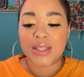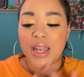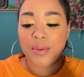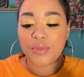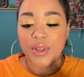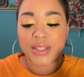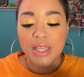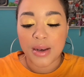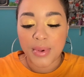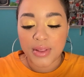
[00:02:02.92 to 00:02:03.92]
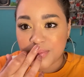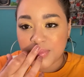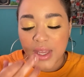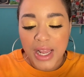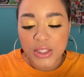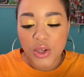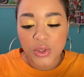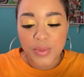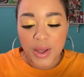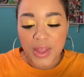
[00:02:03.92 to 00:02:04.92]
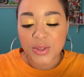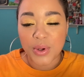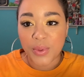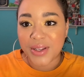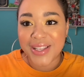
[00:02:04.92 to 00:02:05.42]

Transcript: and I'm really excited about that. It has no smell. That's what it was.